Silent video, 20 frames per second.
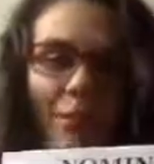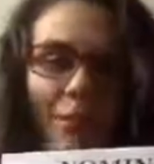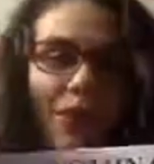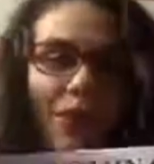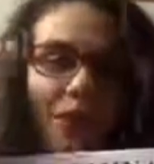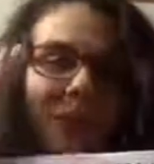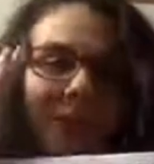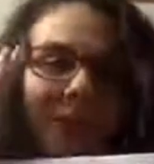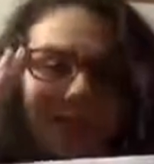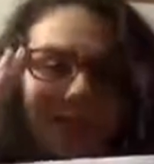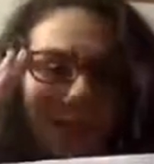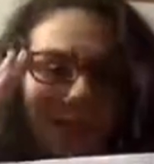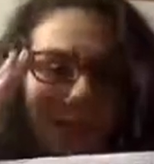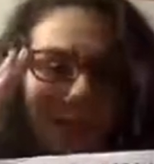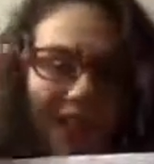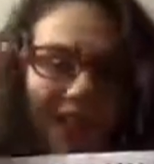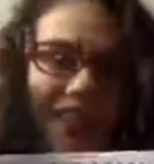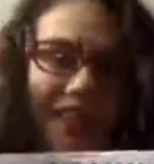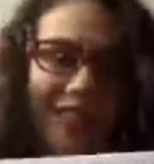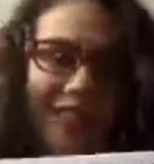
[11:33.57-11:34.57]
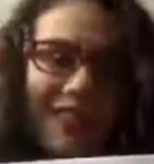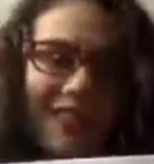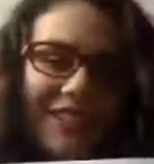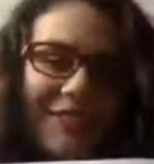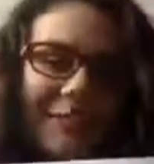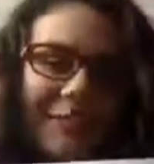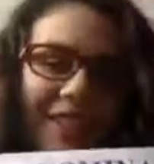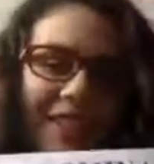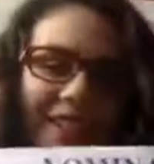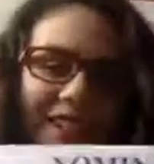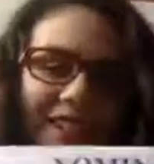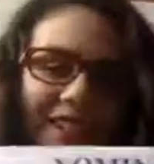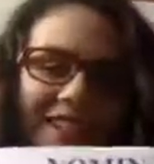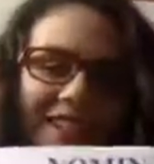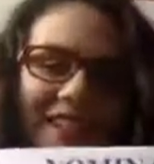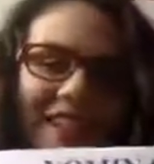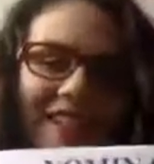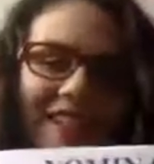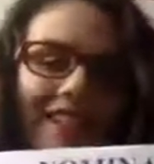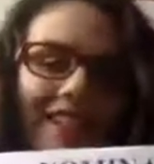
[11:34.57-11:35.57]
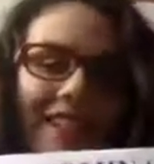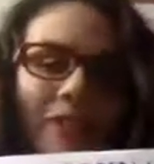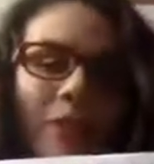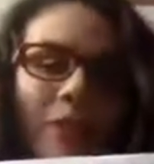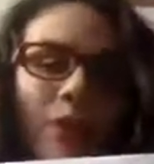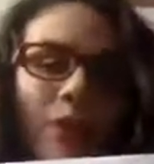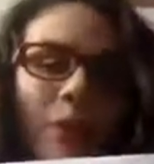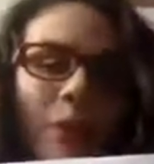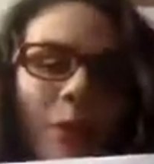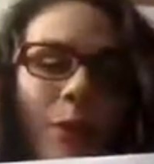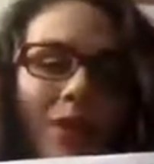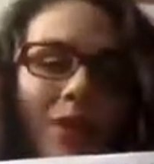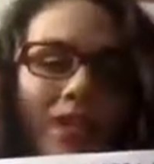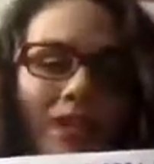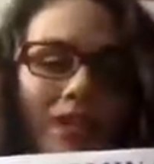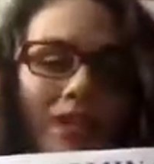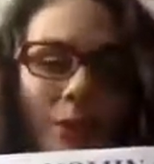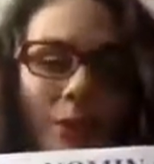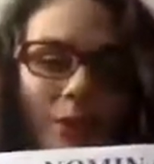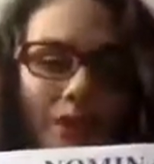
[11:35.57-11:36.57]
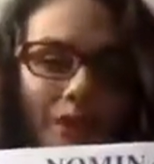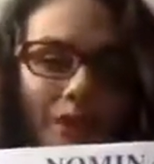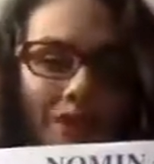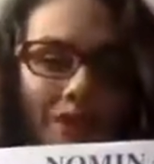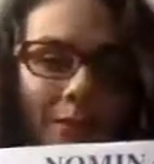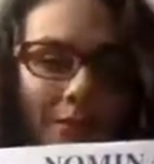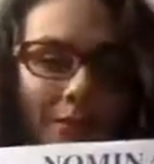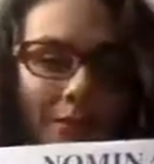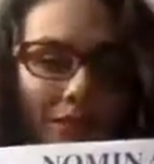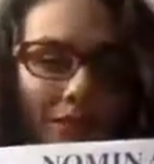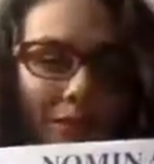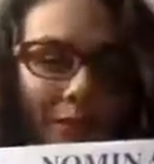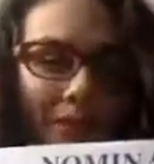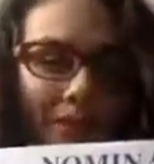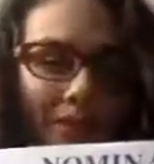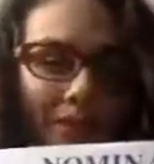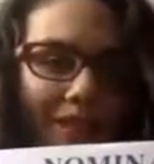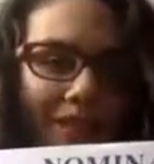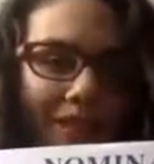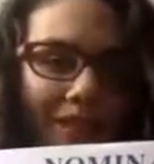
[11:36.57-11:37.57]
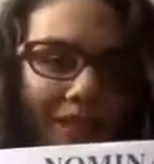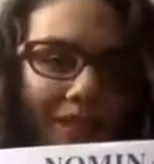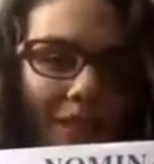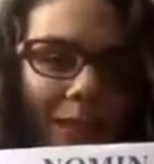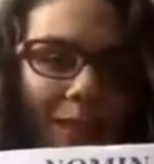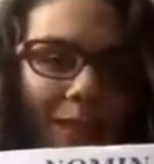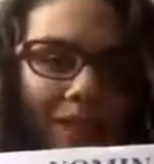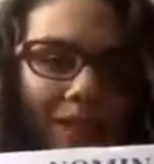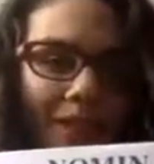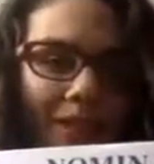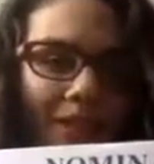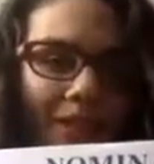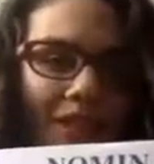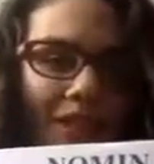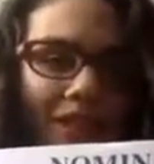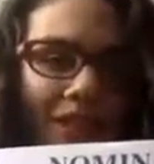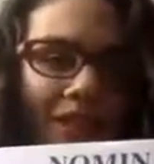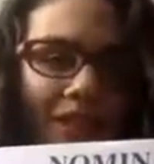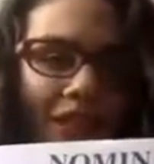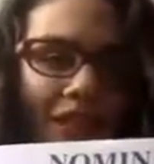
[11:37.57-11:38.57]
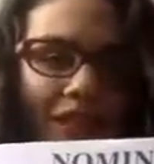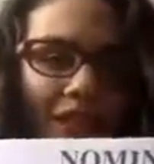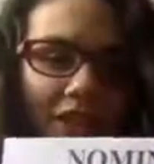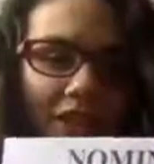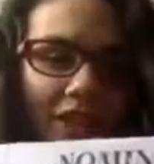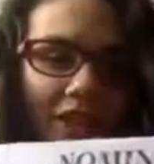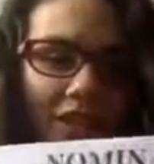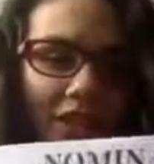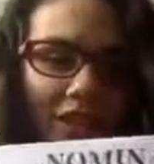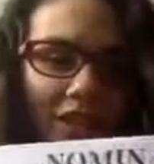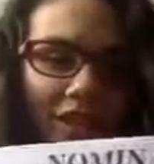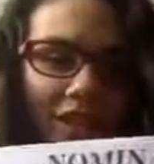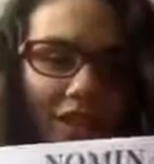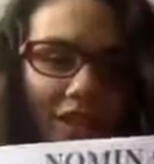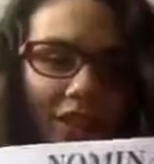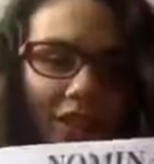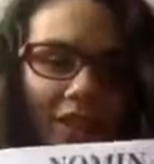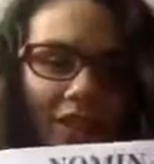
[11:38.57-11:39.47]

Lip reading: We call them funny letters because they're always causing some trouble with changing